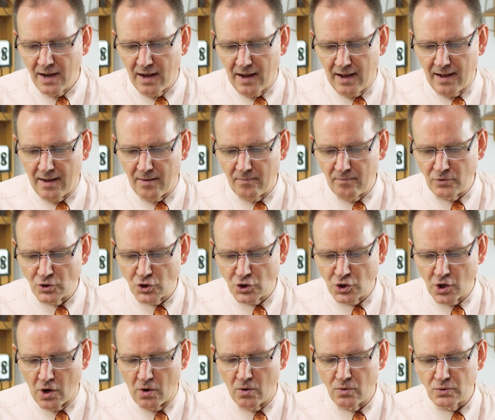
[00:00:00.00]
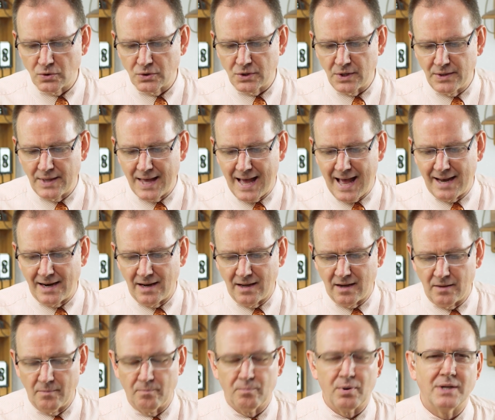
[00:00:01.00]
um, shows that
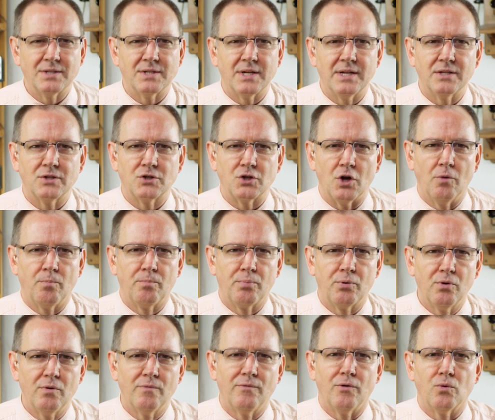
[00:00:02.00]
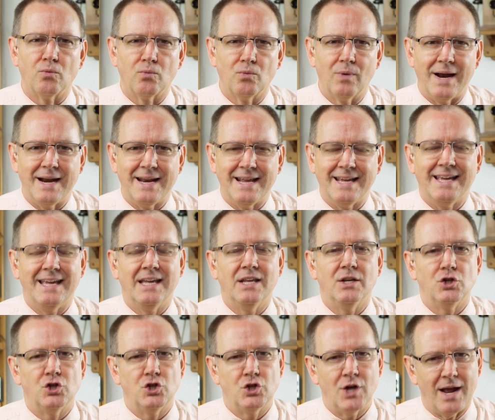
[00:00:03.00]
uh, president's approval rating
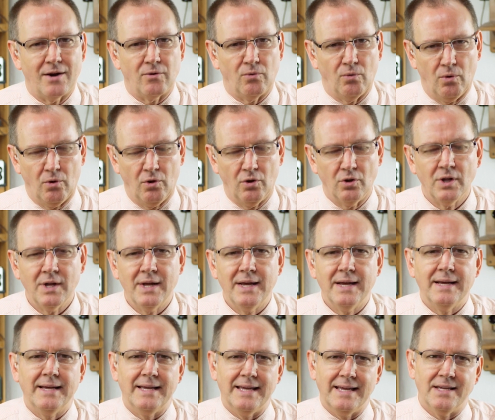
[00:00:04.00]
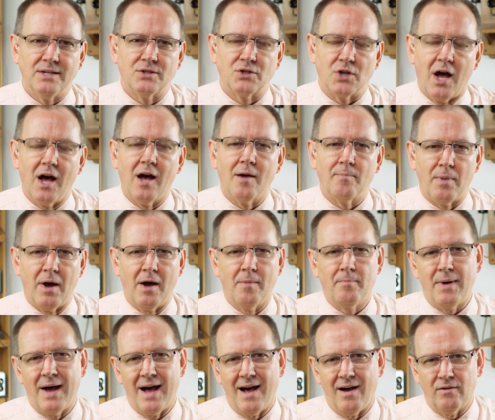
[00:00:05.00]
in general is up
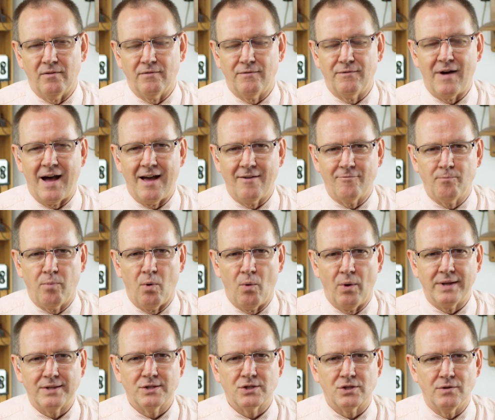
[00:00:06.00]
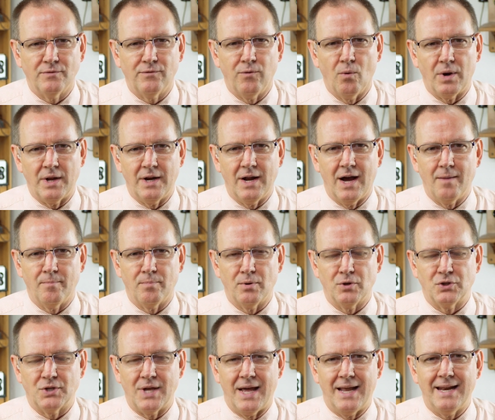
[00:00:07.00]
about five points to forty-nine
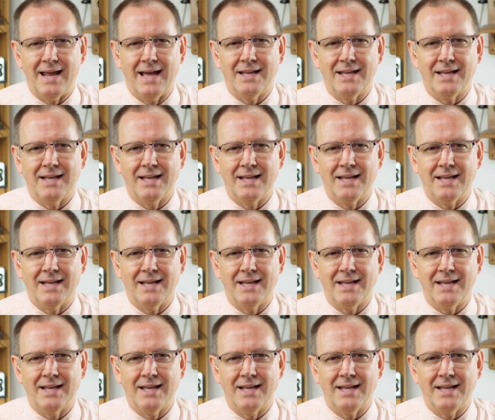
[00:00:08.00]
percent.